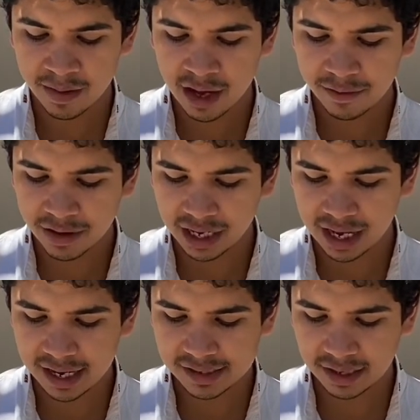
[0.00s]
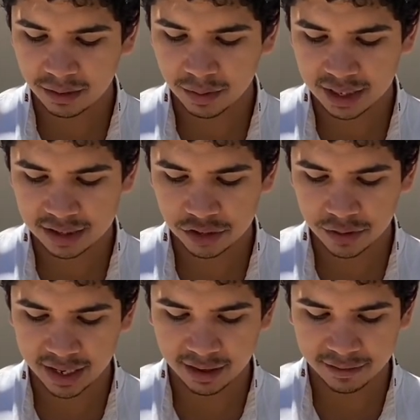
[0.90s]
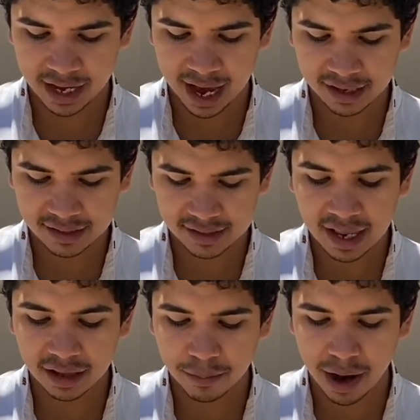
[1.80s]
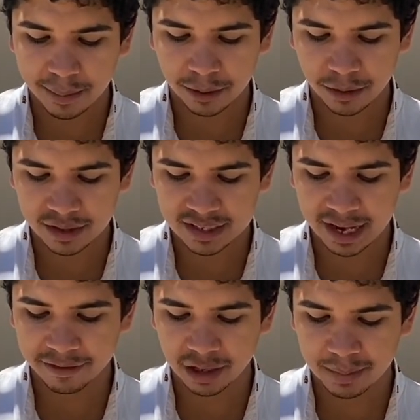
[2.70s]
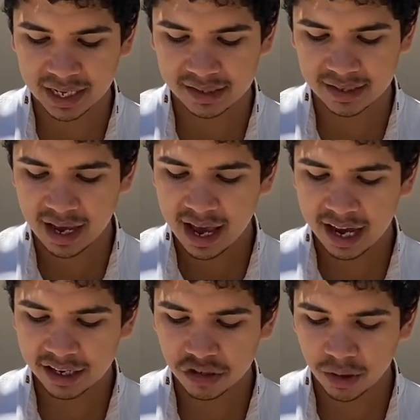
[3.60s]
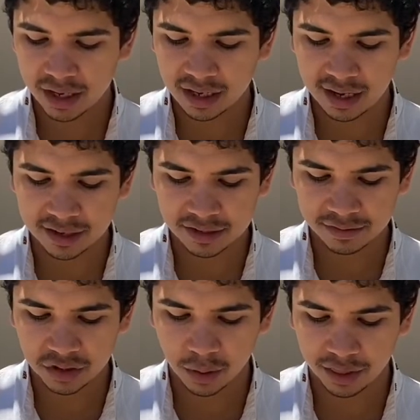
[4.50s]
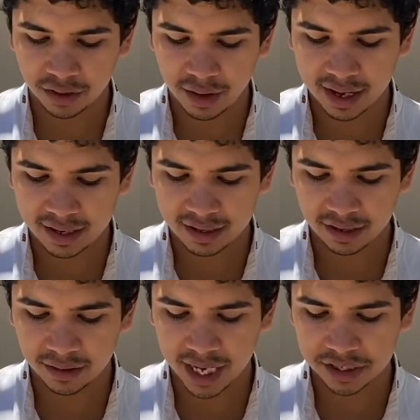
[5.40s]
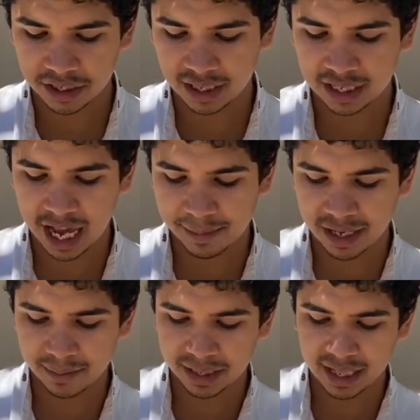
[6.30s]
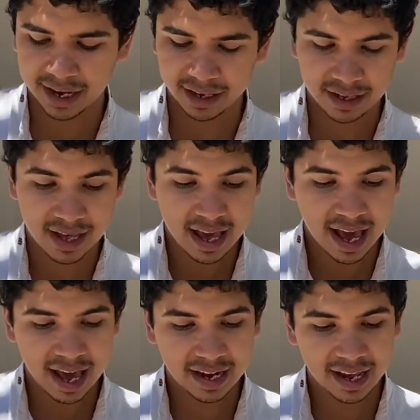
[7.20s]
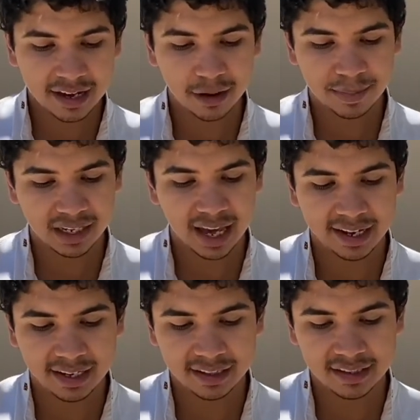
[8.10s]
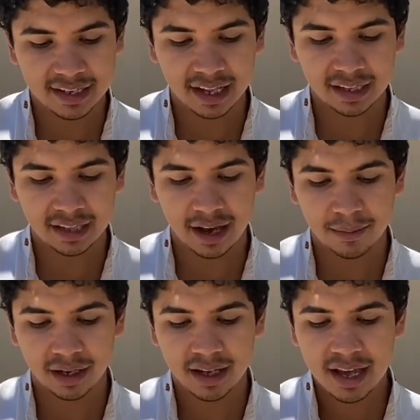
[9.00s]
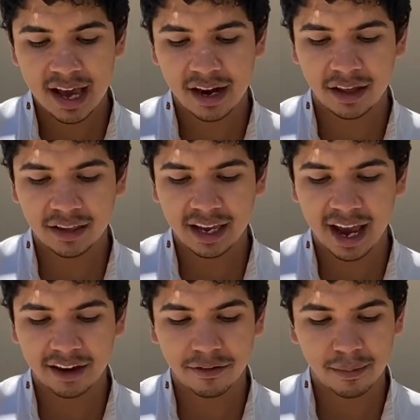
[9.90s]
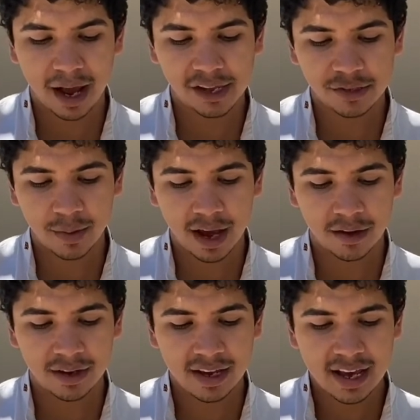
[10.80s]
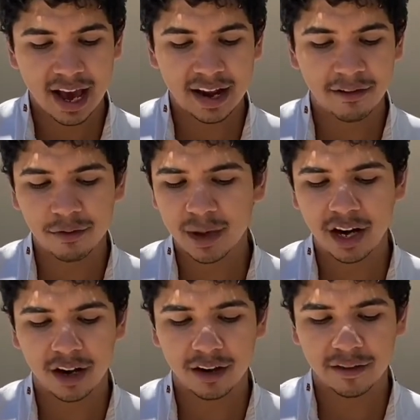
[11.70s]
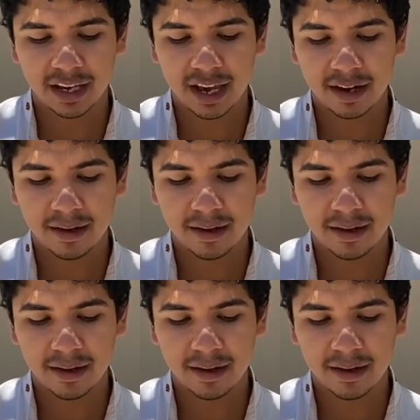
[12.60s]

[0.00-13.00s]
via Lhasa with a string of yaks selling popcorn, safety pins, and assorted colors of sewing thread, and occasionally climb a Himalaya, and end up enlightening the Dalai Lama and all the gang for miles around, and never be heard of again."